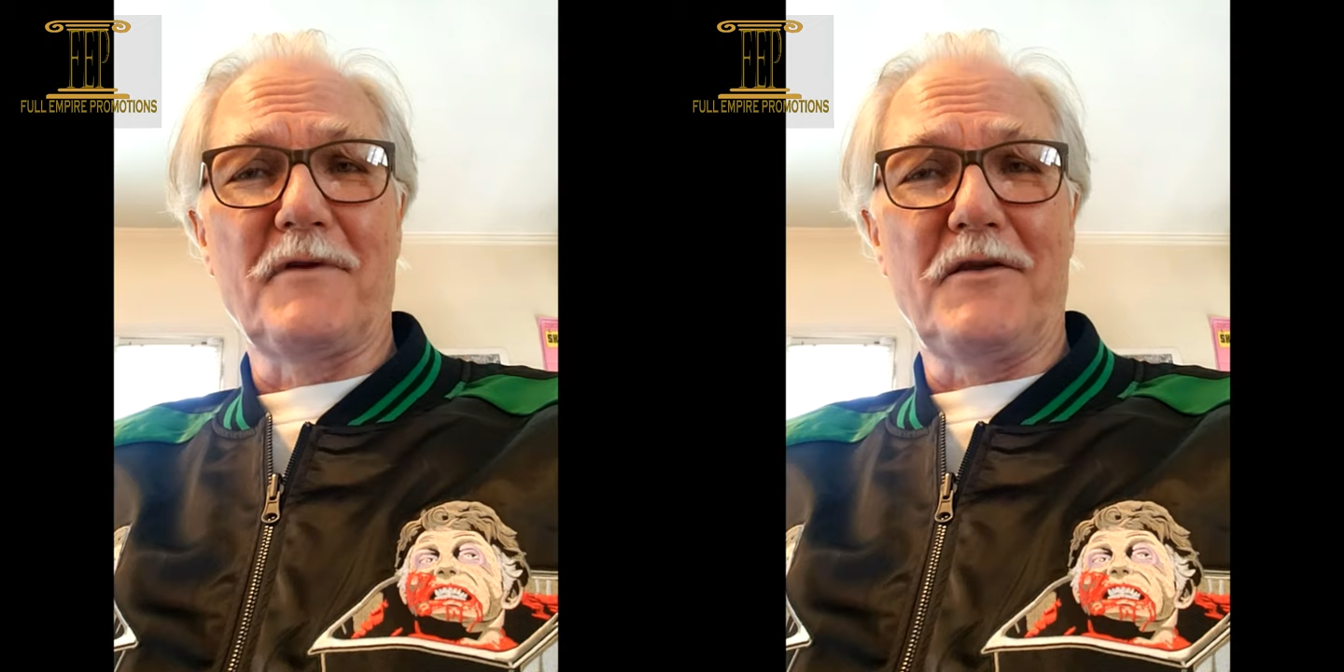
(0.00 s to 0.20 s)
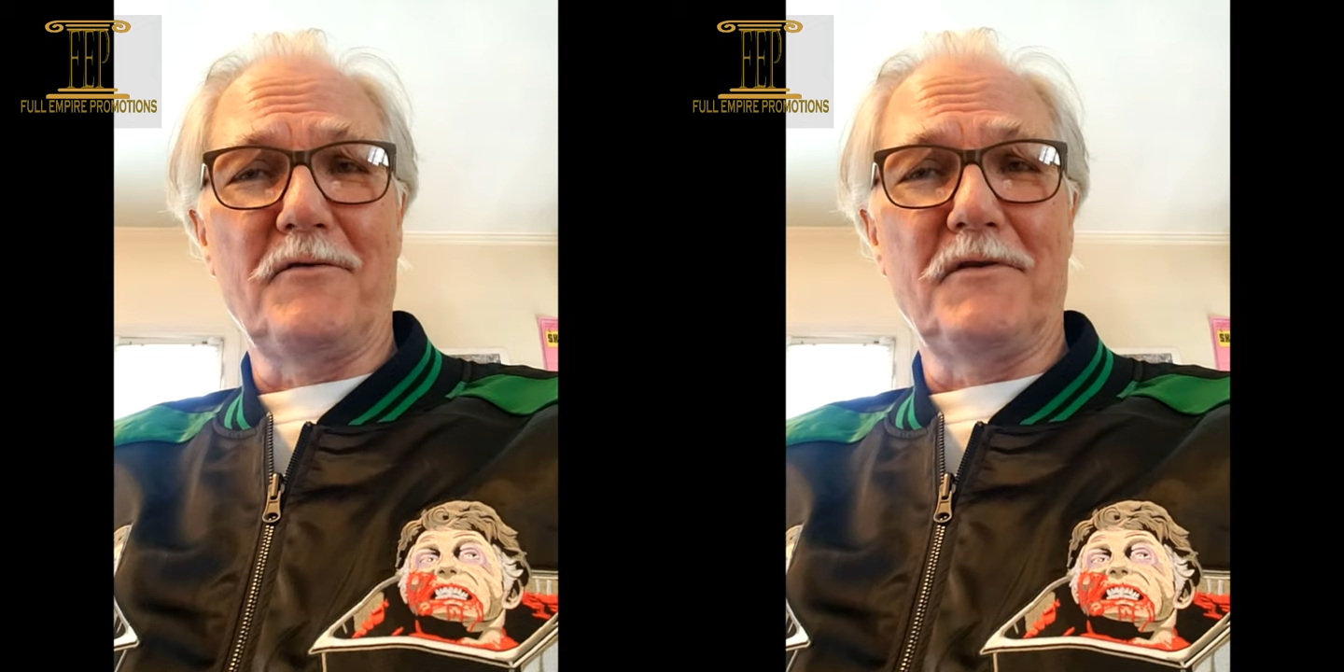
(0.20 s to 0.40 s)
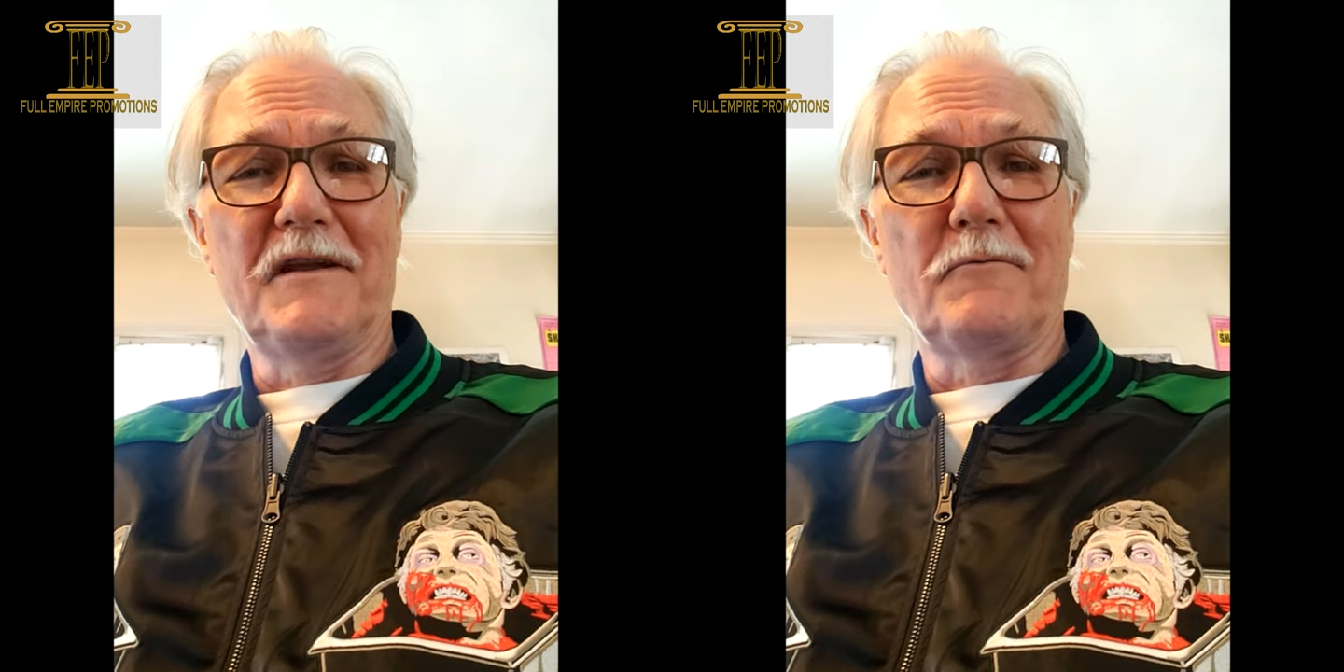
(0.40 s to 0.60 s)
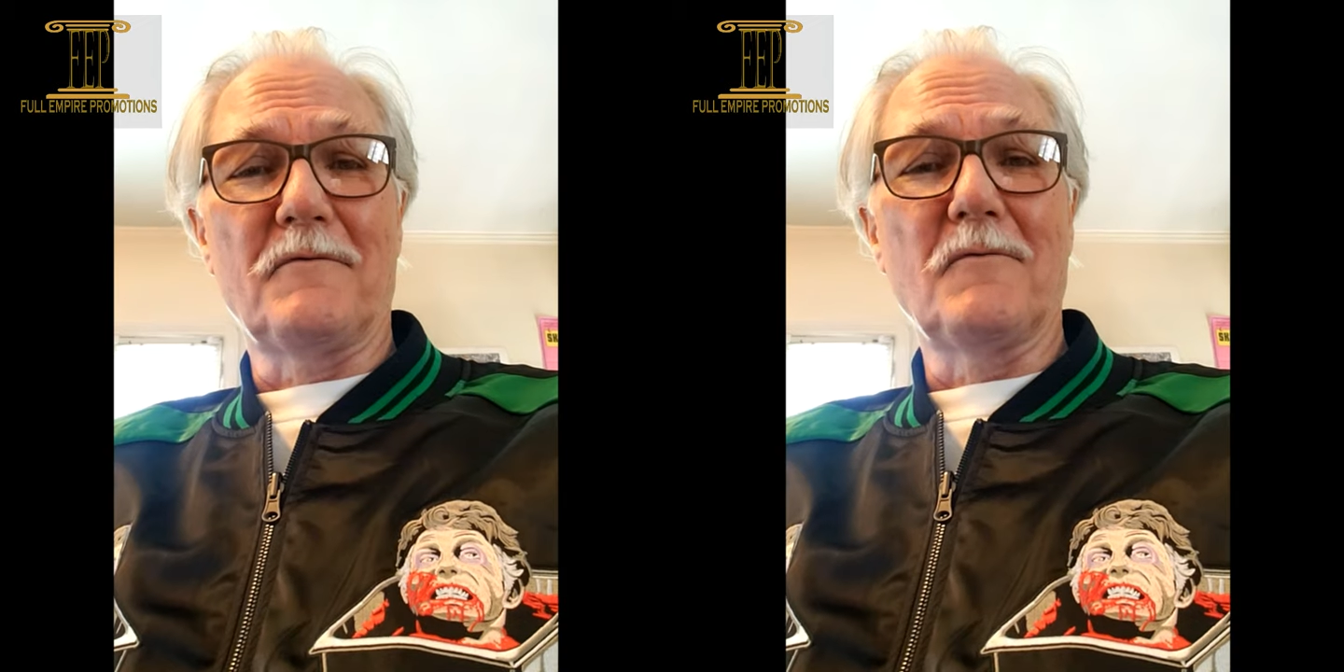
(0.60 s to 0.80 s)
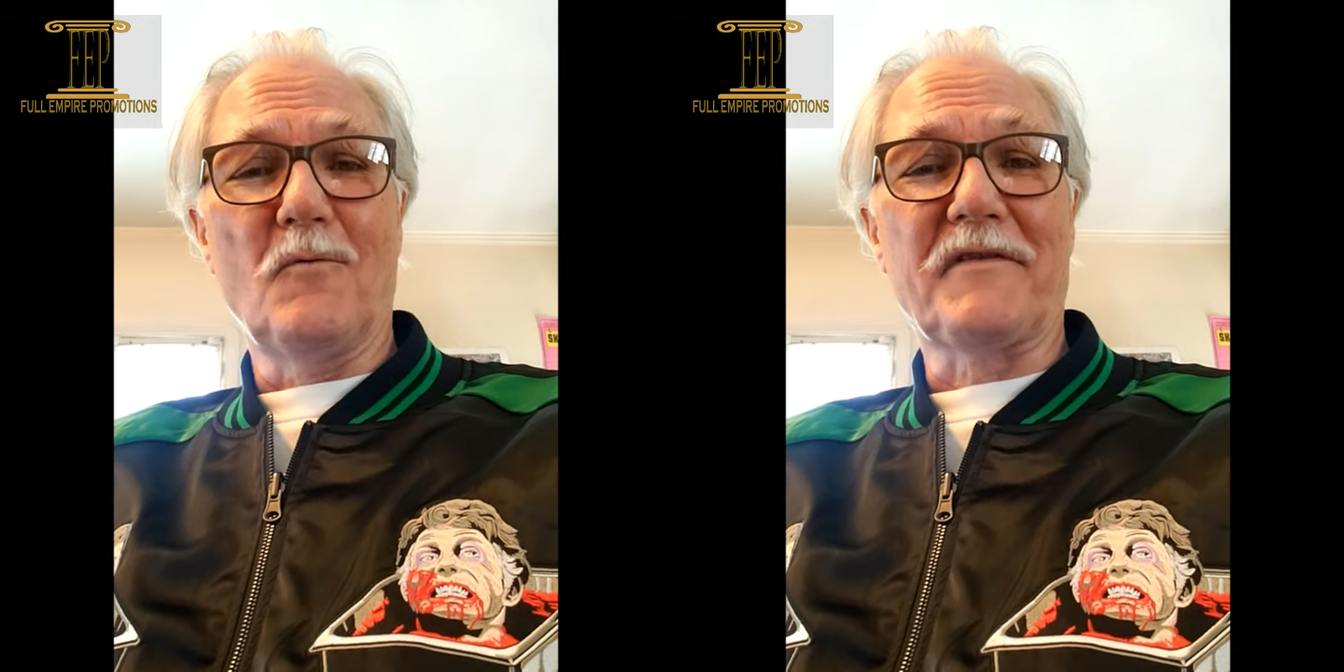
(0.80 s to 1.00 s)
reunion
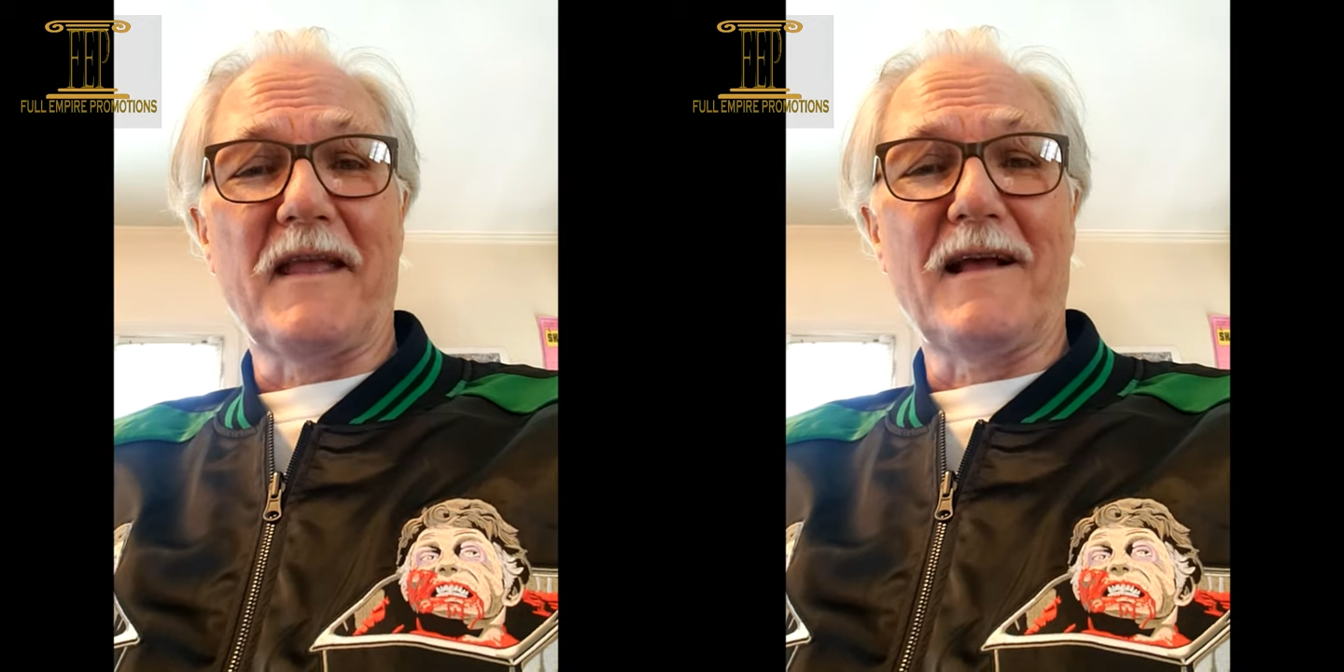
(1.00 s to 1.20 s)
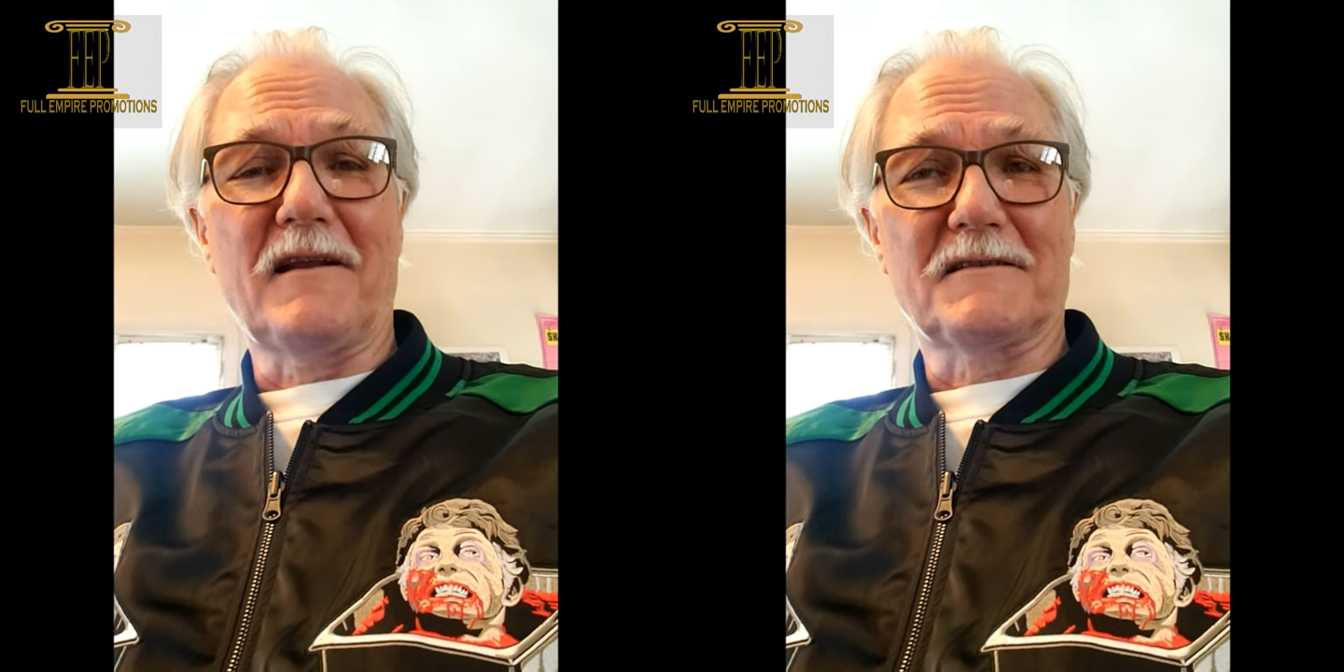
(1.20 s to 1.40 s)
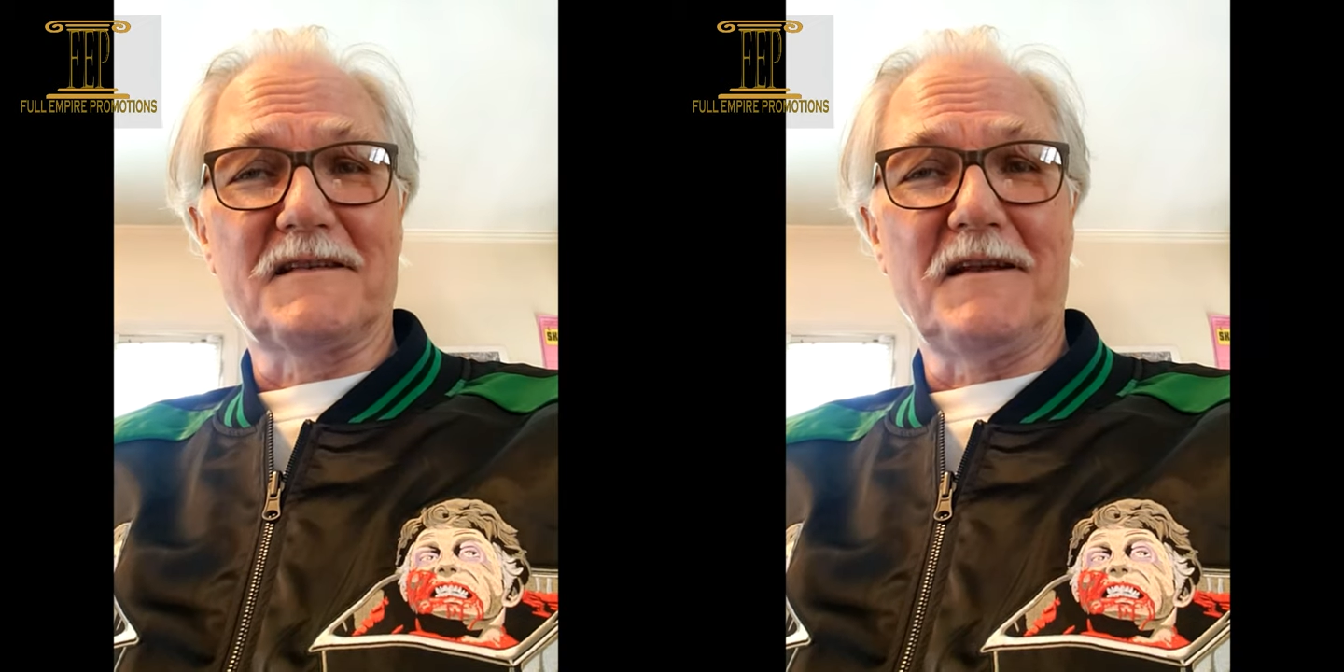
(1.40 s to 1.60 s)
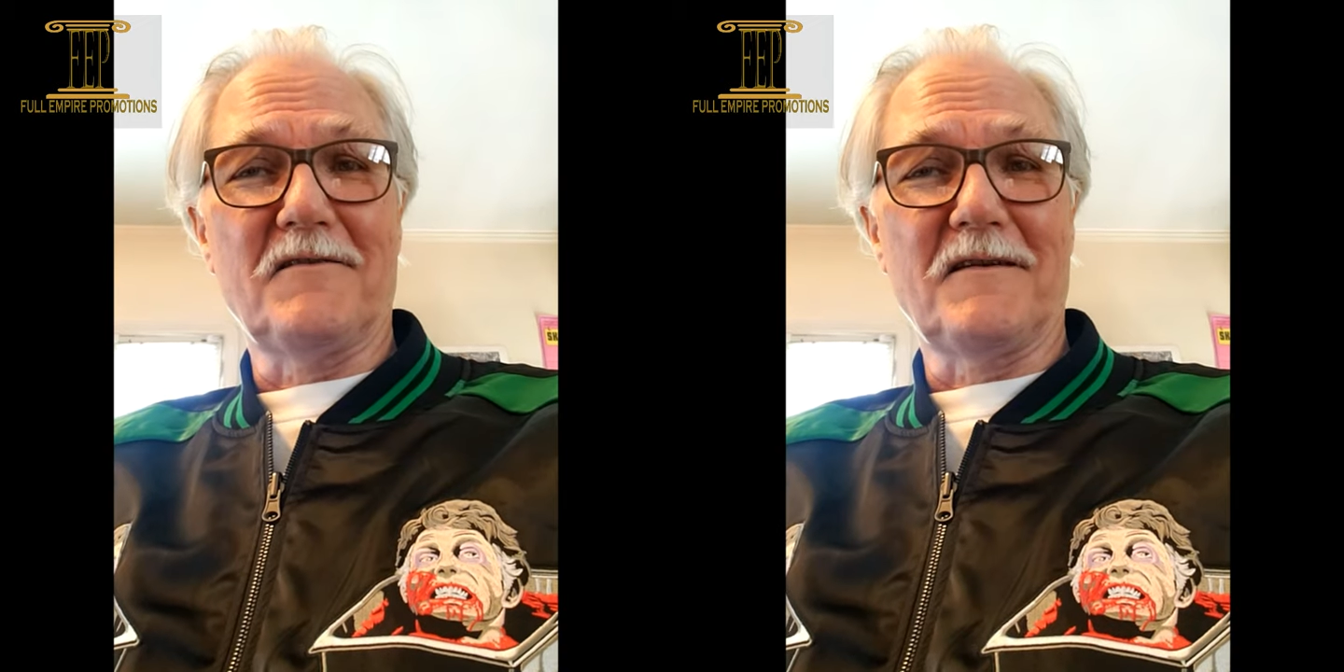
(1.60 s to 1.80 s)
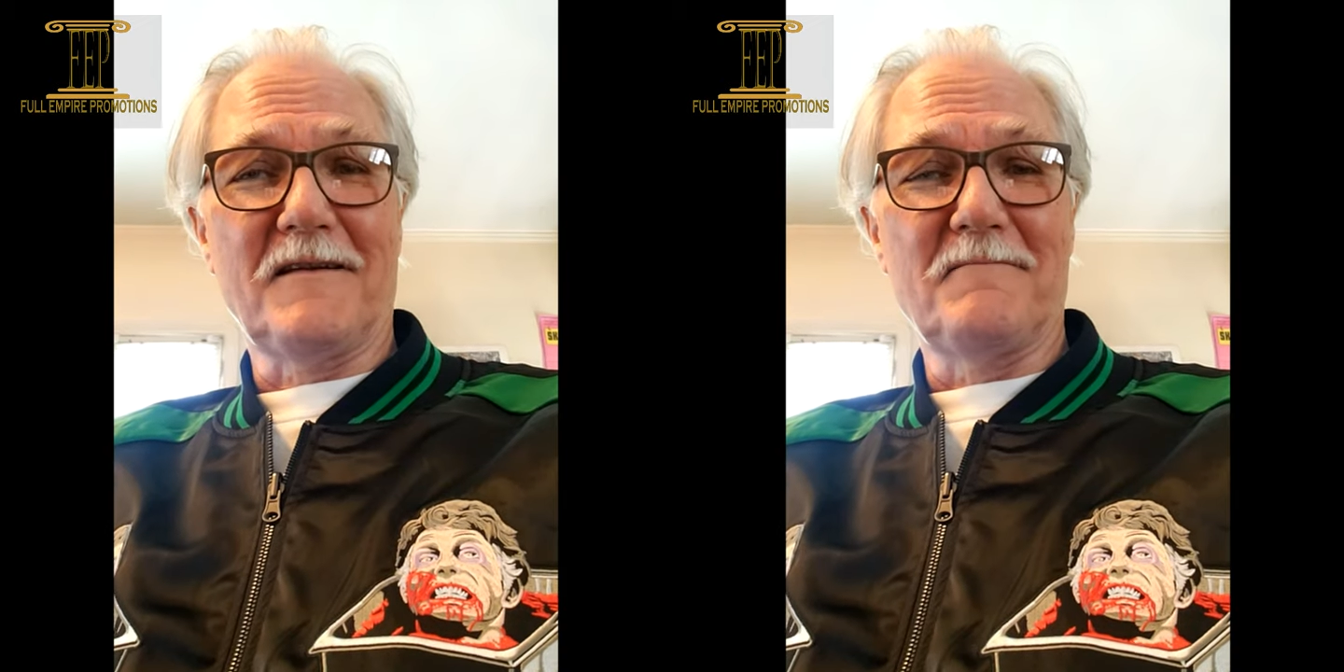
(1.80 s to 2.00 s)
with
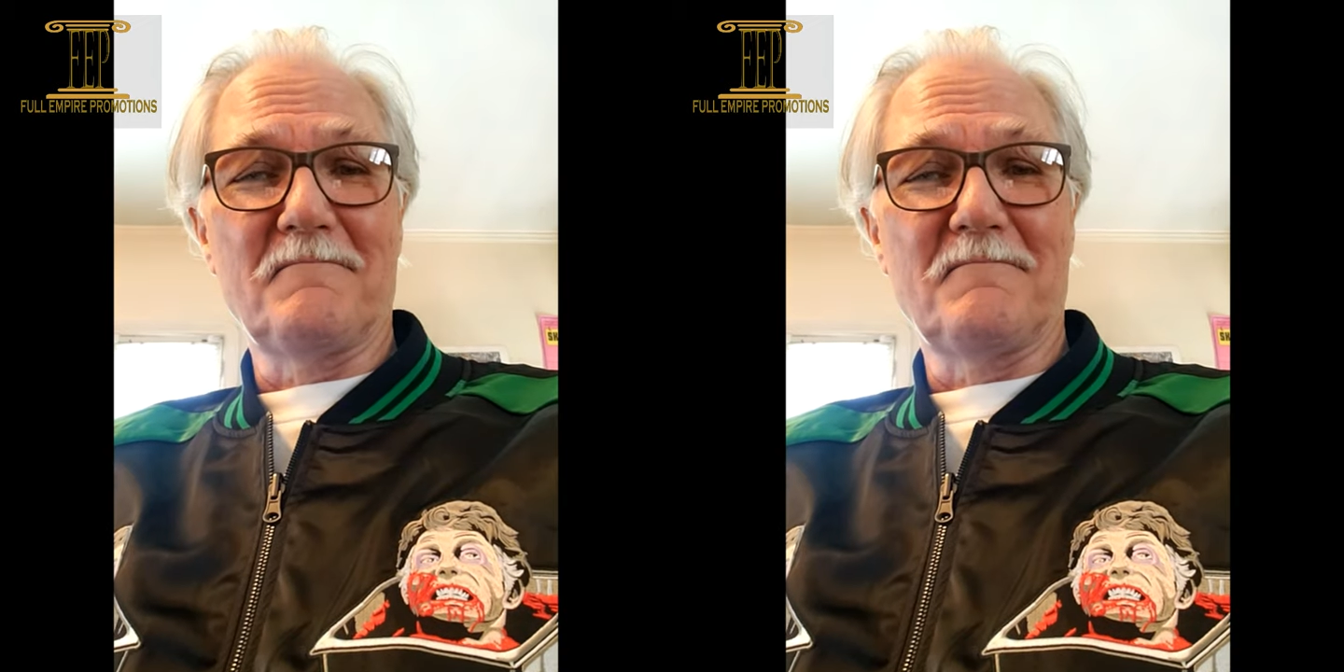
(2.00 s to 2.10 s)
GalaxyCon.